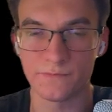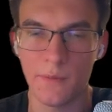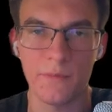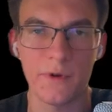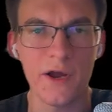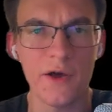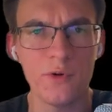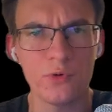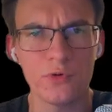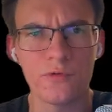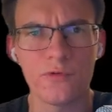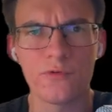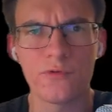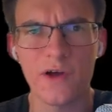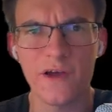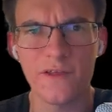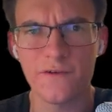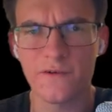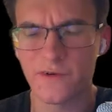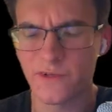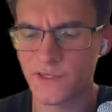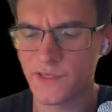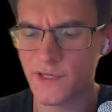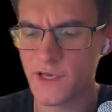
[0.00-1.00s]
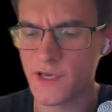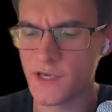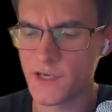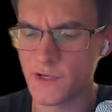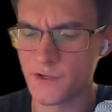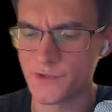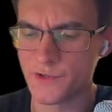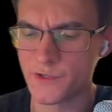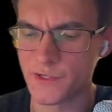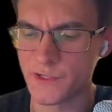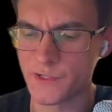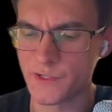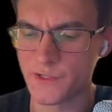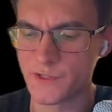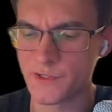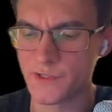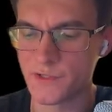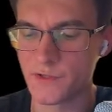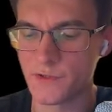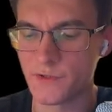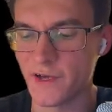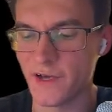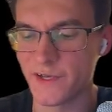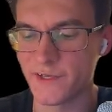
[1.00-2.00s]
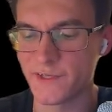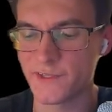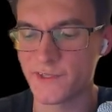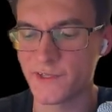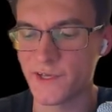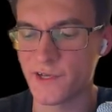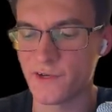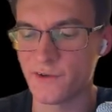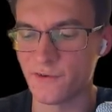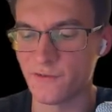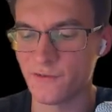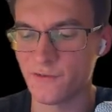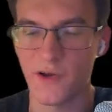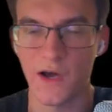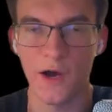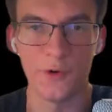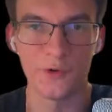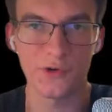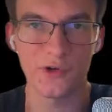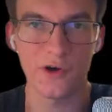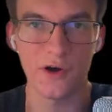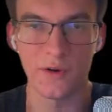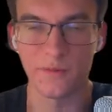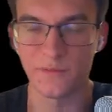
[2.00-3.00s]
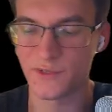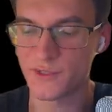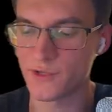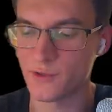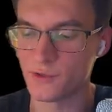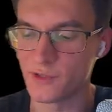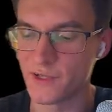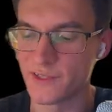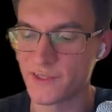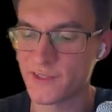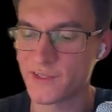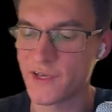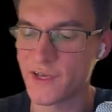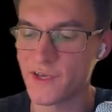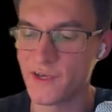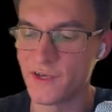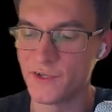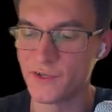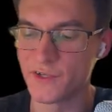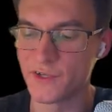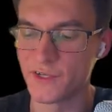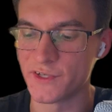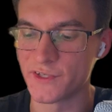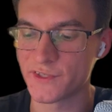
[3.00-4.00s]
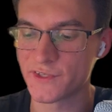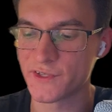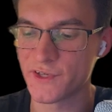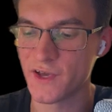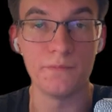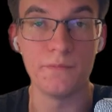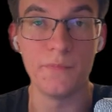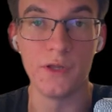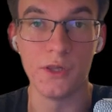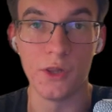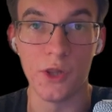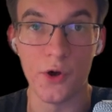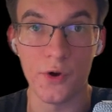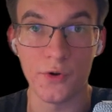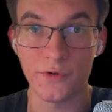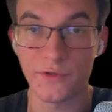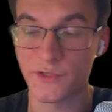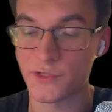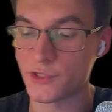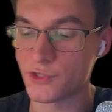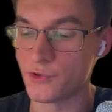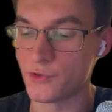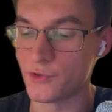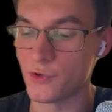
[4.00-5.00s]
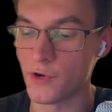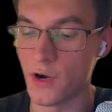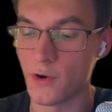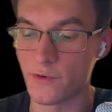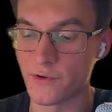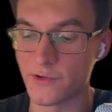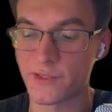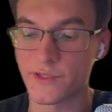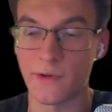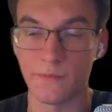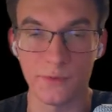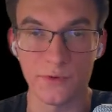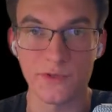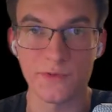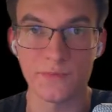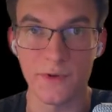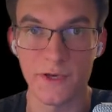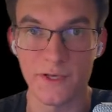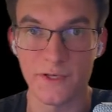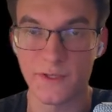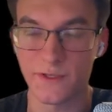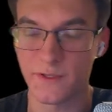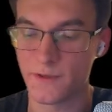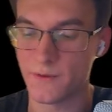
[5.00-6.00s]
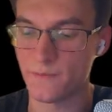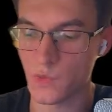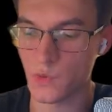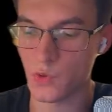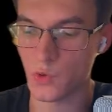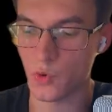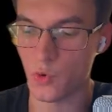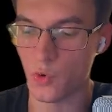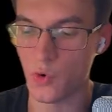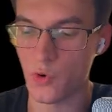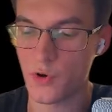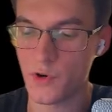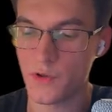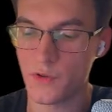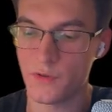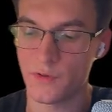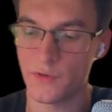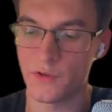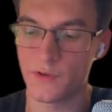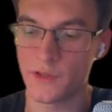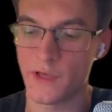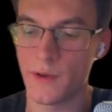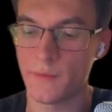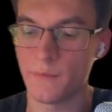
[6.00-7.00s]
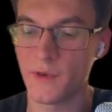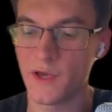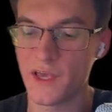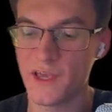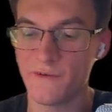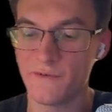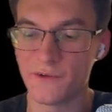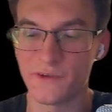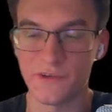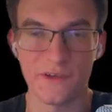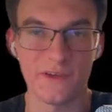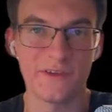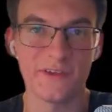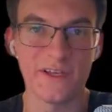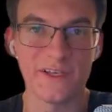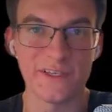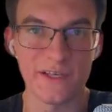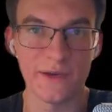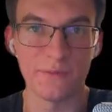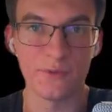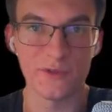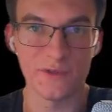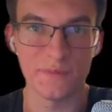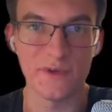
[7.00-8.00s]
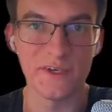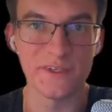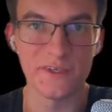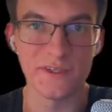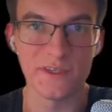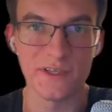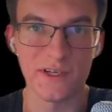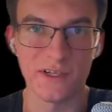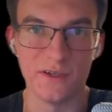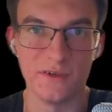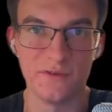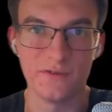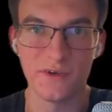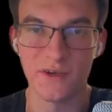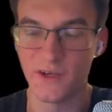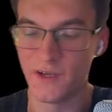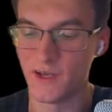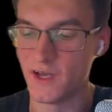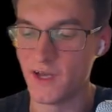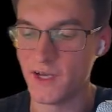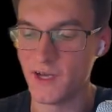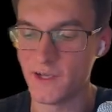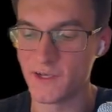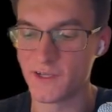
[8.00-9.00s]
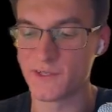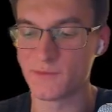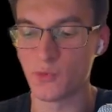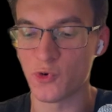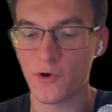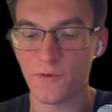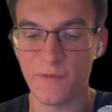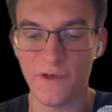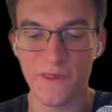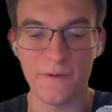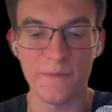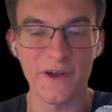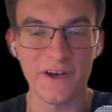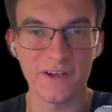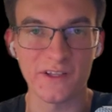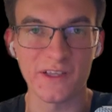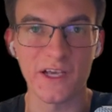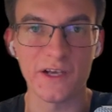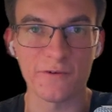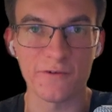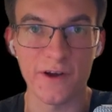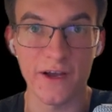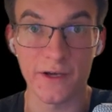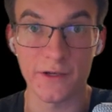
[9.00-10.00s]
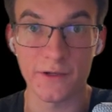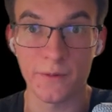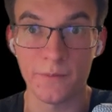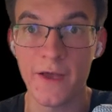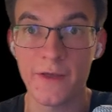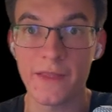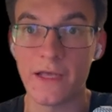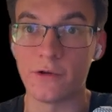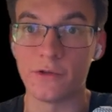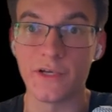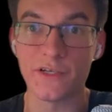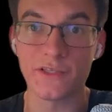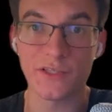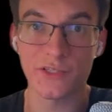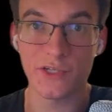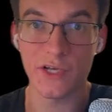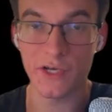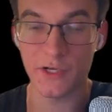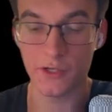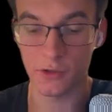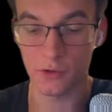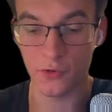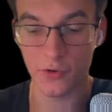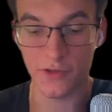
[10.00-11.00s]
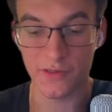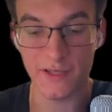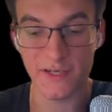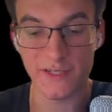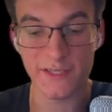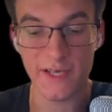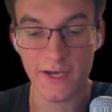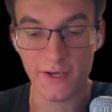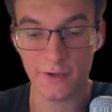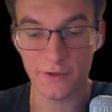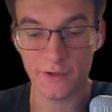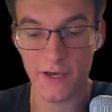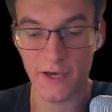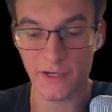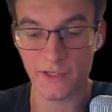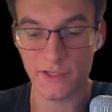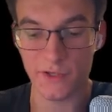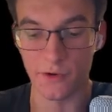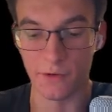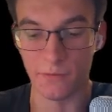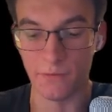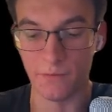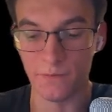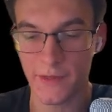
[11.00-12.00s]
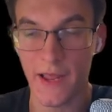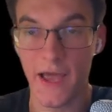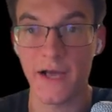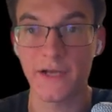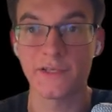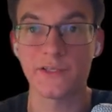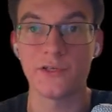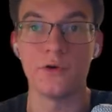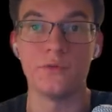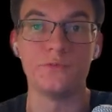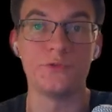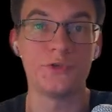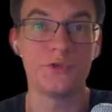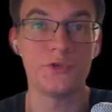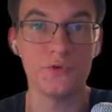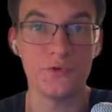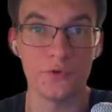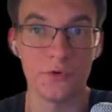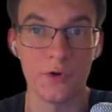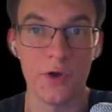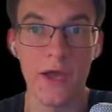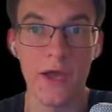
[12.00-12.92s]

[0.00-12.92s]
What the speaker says: But I would rather say it is a set of outcomes. So let's say it belongs to our sample space. Or it can be even the sample space itself. It is more mathematically correct. Now let's take a look at the second axiom, axiom 2.